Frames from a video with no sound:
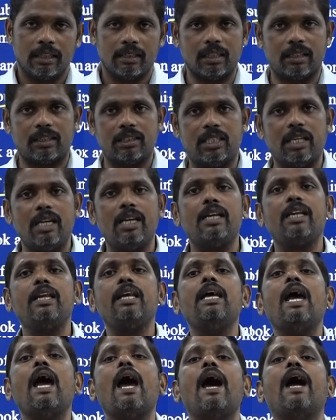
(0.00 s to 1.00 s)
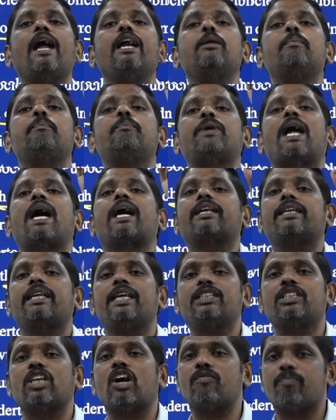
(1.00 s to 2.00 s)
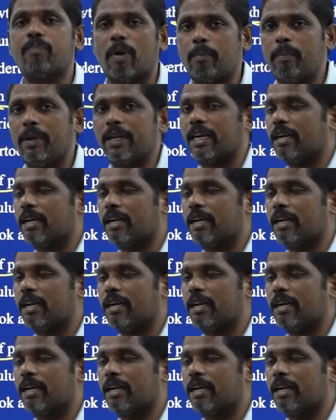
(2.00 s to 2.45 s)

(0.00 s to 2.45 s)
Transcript: the theory and practice of public